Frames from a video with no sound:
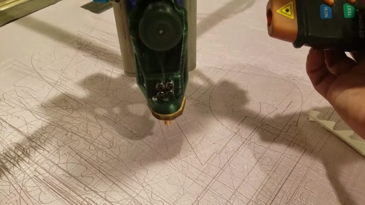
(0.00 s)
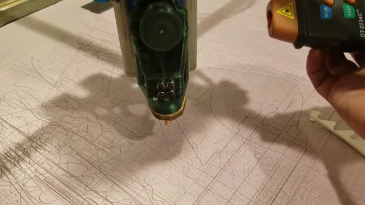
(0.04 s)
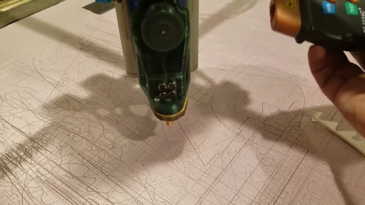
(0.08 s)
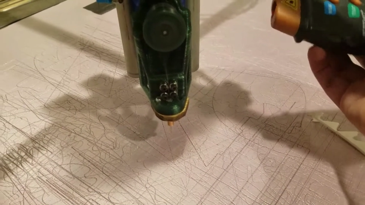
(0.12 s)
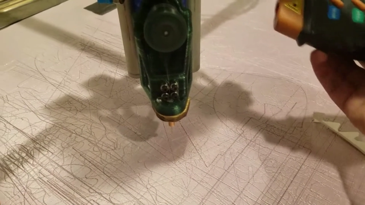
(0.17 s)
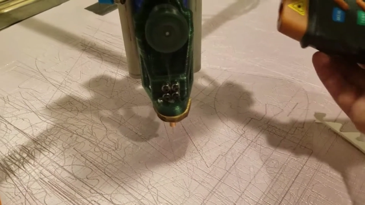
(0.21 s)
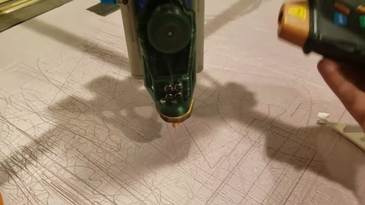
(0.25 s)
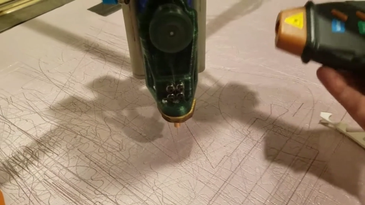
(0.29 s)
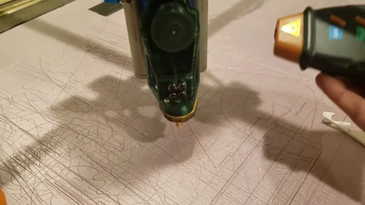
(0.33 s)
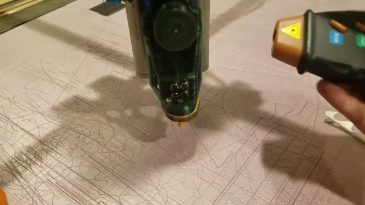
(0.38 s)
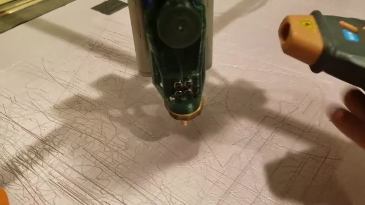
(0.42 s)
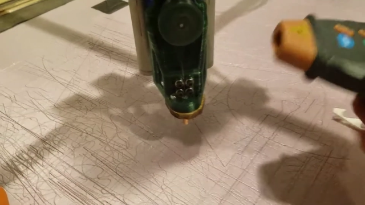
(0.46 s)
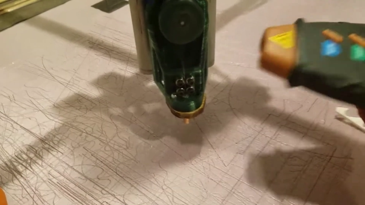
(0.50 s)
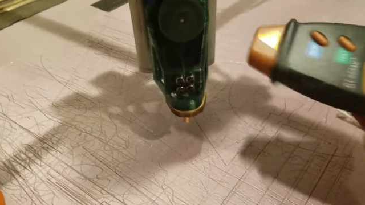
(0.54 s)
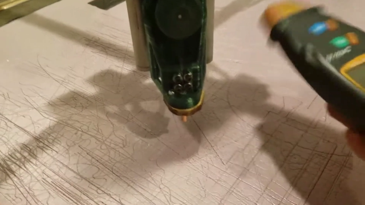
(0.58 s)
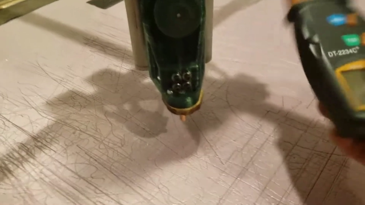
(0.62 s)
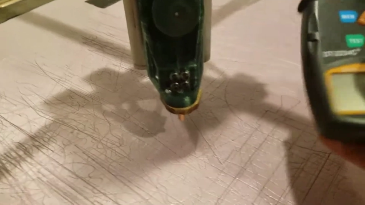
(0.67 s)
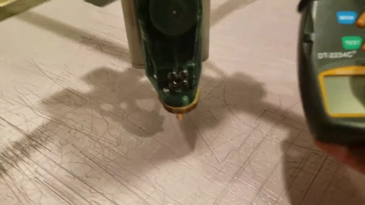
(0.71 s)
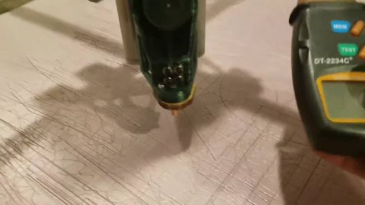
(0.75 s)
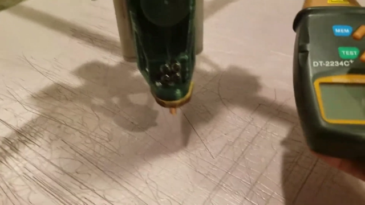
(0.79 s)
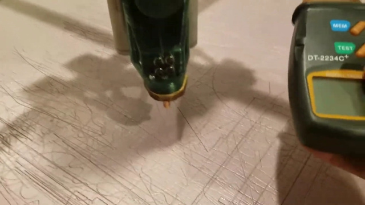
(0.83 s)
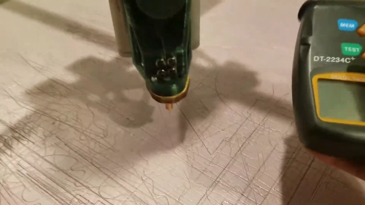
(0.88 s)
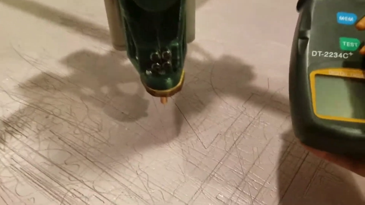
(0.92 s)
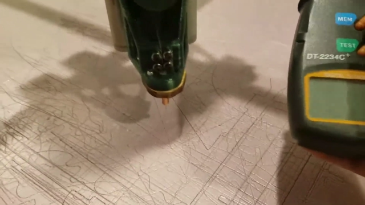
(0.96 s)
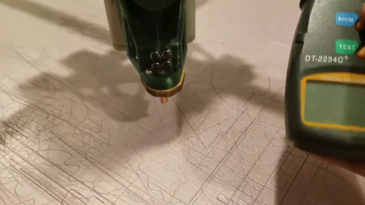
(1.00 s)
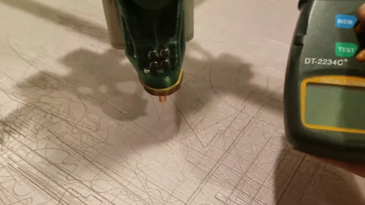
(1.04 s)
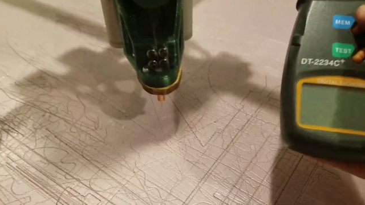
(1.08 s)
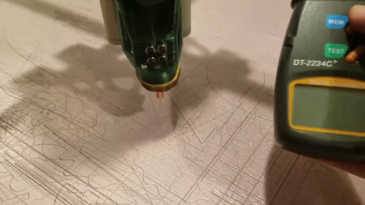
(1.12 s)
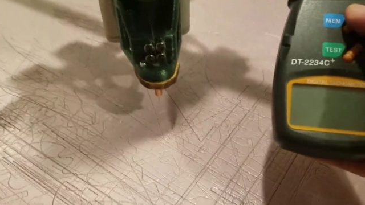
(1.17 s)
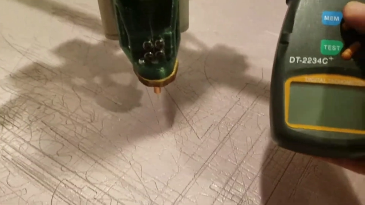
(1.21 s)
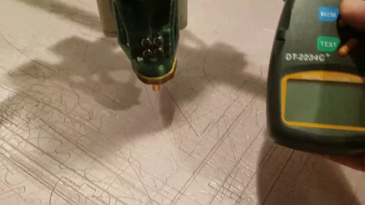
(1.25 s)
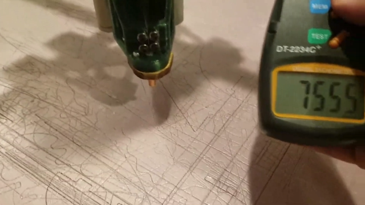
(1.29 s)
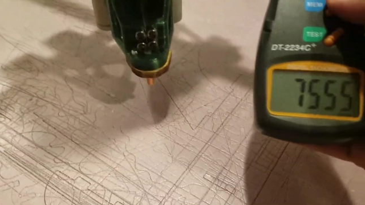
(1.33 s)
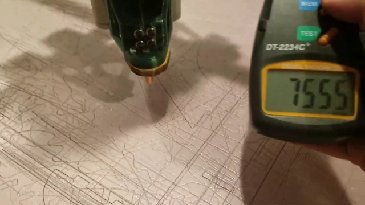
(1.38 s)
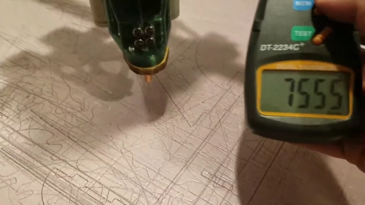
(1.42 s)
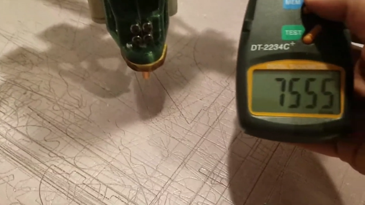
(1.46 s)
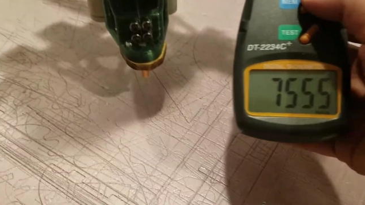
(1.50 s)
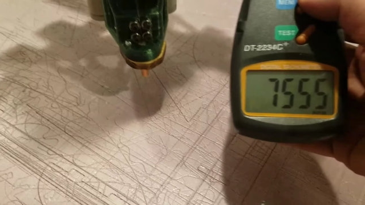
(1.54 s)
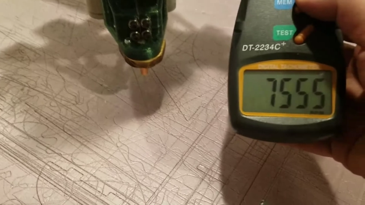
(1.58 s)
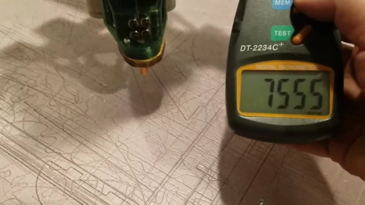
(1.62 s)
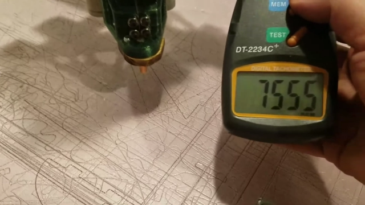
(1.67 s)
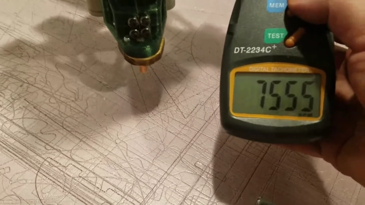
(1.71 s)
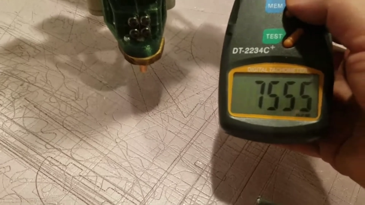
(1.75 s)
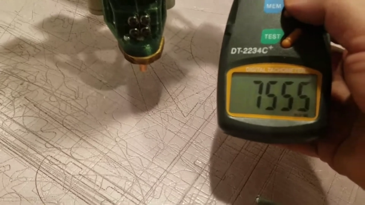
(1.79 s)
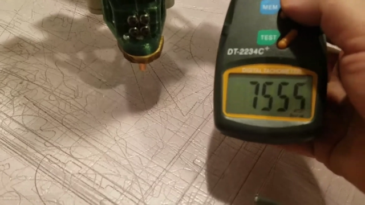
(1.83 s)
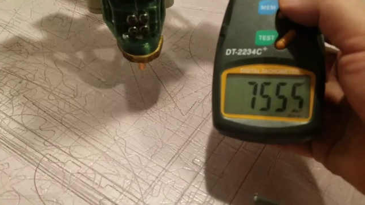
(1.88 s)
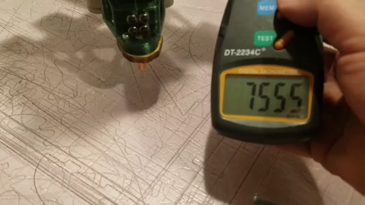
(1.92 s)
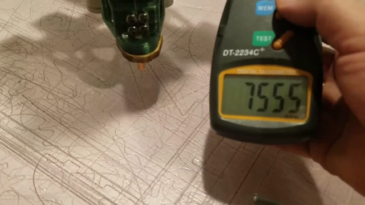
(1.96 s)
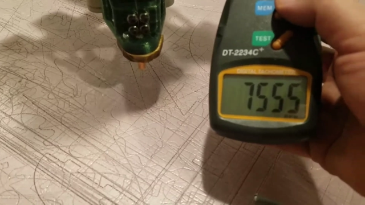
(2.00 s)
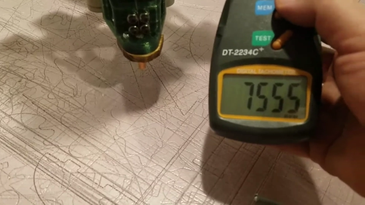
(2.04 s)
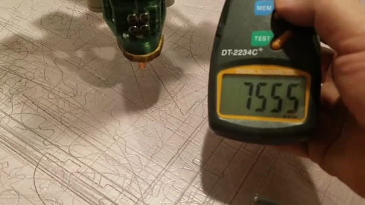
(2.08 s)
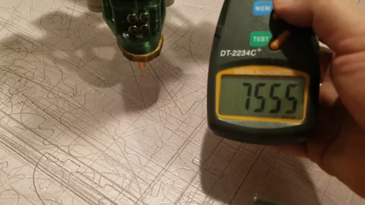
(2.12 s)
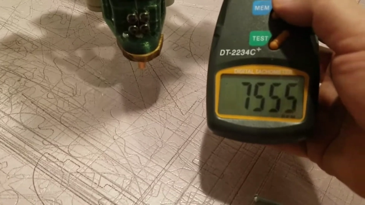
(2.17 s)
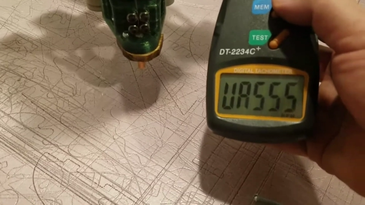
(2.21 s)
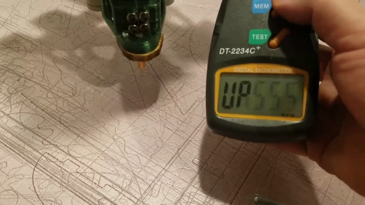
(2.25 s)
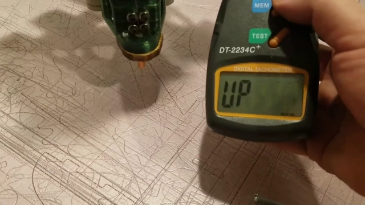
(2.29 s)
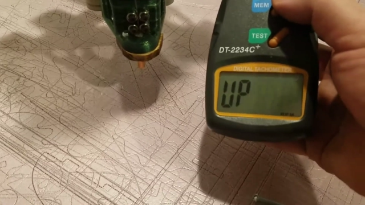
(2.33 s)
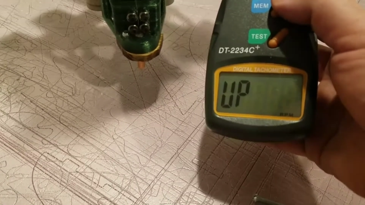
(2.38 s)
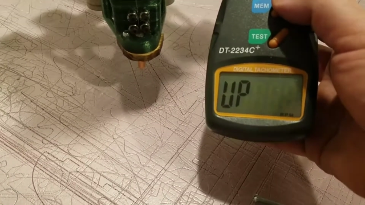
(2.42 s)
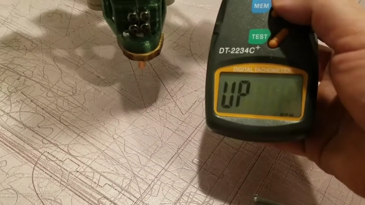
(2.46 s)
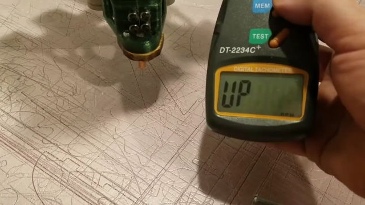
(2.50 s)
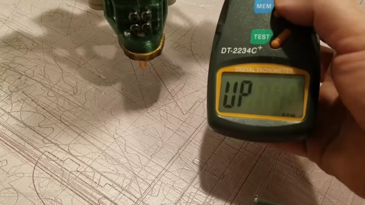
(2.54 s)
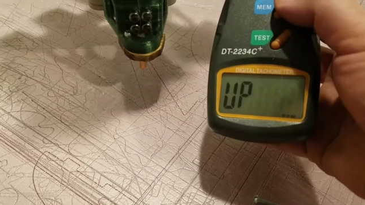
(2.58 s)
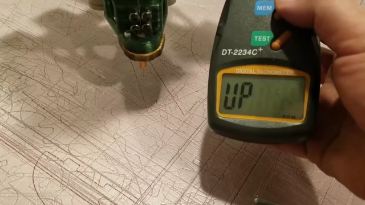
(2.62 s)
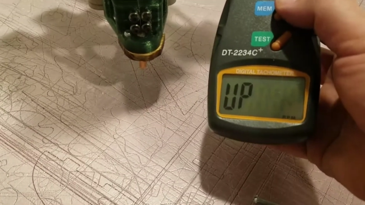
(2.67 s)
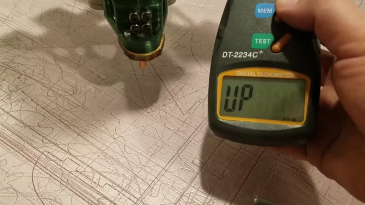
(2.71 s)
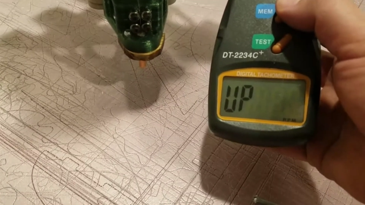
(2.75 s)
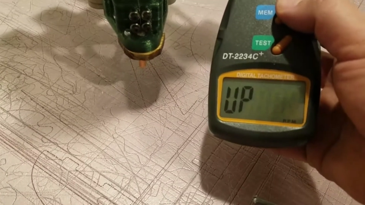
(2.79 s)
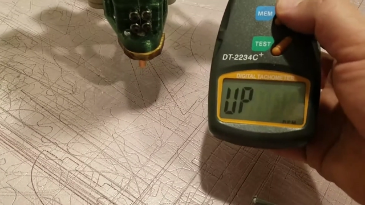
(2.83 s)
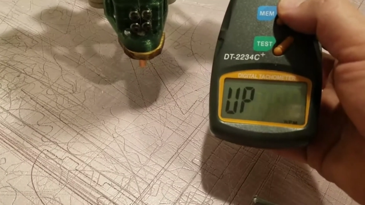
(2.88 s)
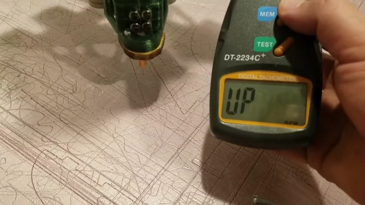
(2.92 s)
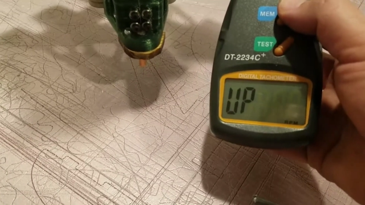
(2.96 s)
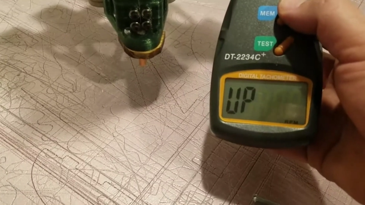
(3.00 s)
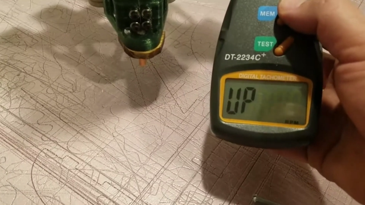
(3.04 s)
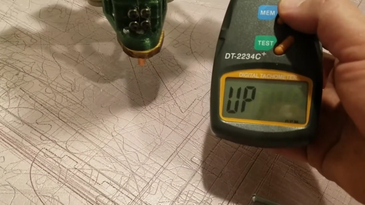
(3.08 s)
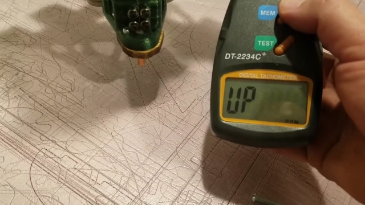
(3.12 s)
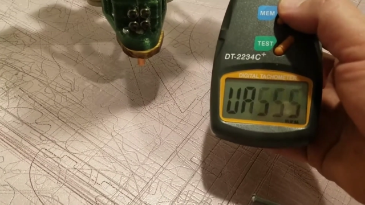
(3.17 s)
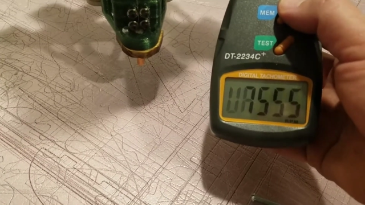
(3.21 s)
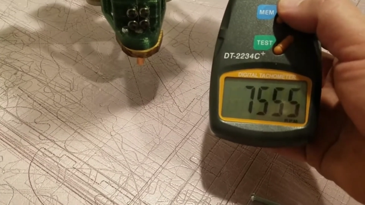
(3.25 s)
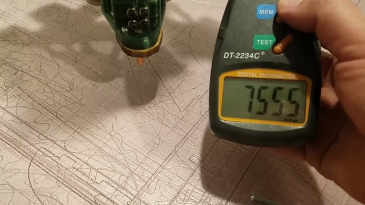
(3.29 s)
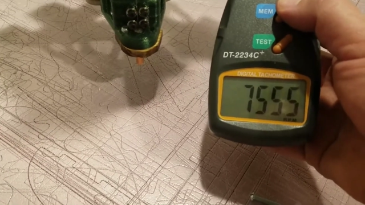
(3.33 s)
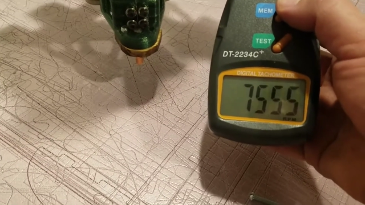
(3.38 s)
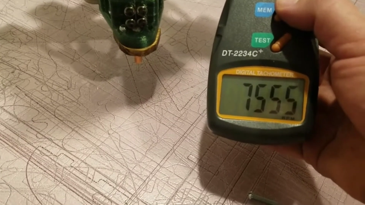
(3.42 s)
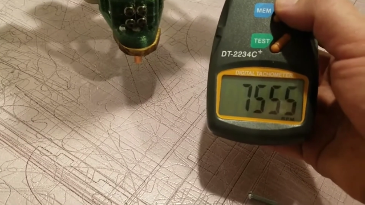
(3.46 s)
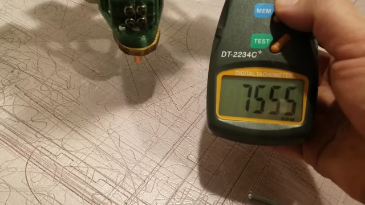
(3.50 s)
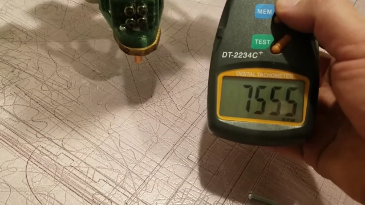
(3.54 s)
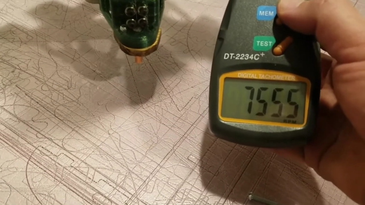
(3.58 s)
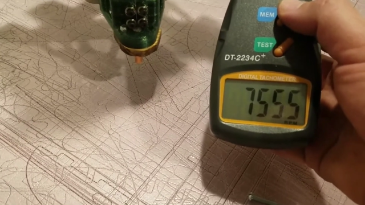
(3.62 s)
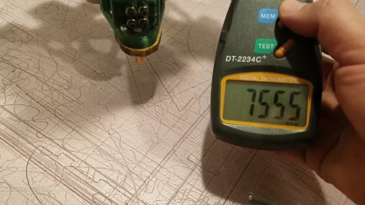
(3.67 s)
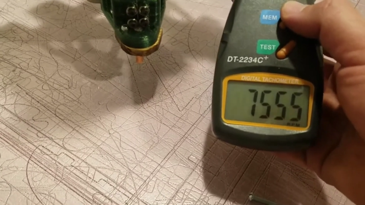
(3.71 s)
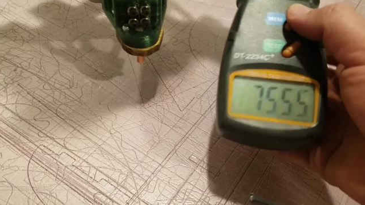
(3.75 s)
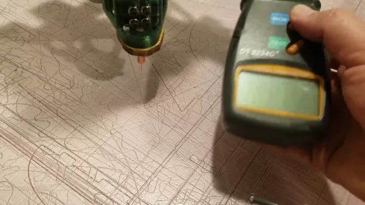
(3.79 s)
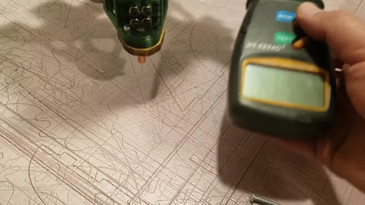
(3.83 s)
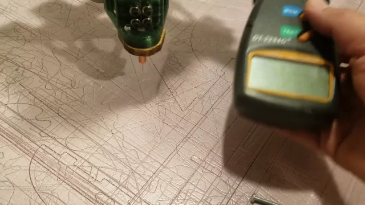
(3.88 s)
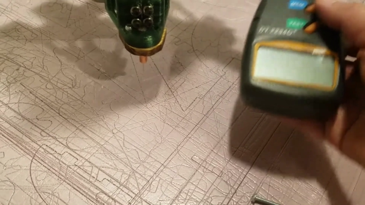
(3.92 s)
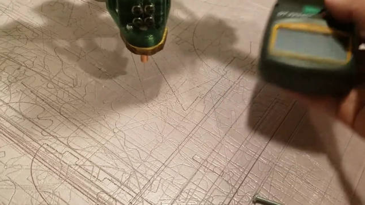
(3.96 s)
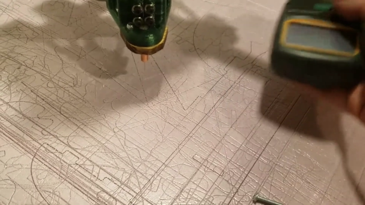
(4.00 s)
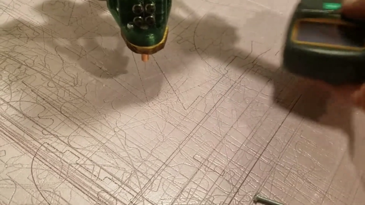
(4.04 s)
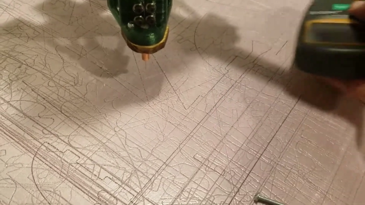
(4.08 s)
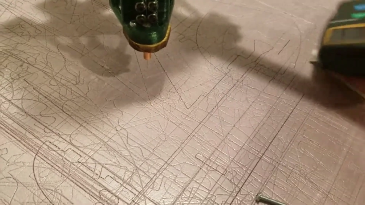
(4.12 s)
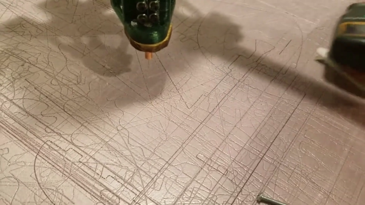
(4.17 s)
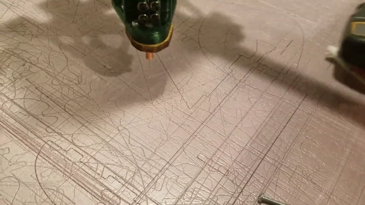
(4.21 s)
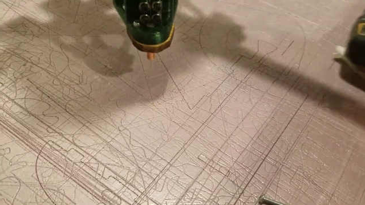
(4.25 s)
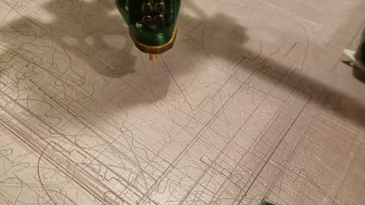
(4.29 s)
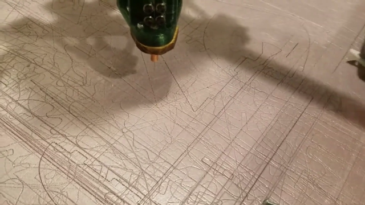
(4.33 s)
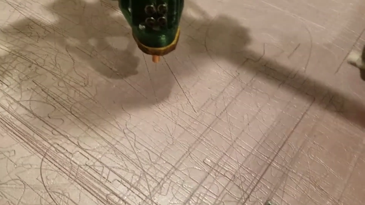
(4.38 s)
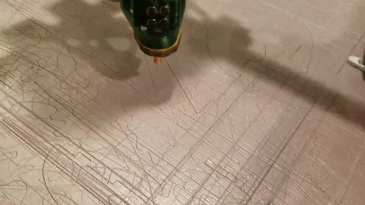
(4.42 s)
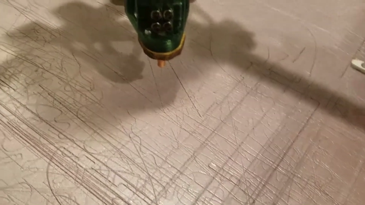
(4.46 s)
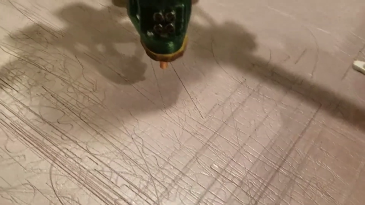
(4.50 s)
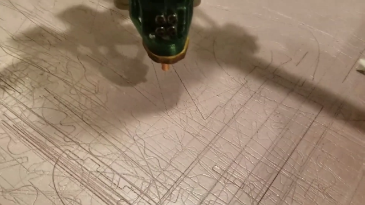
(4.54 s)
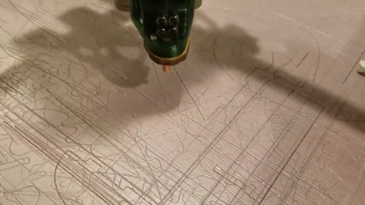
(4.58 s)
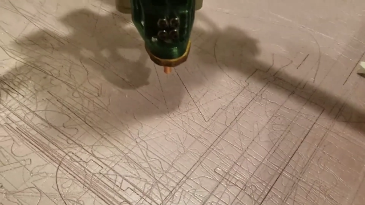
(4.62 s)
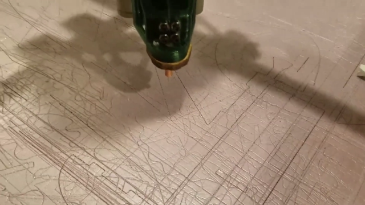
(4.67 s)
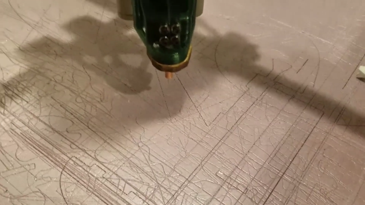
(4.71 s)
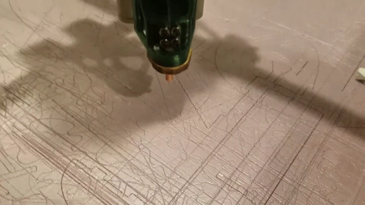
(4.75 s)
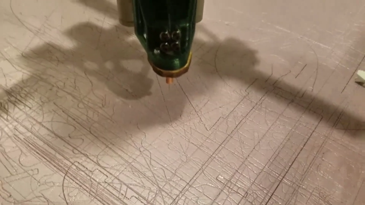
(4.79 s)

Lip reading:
No face is visible, so there are no lips to read.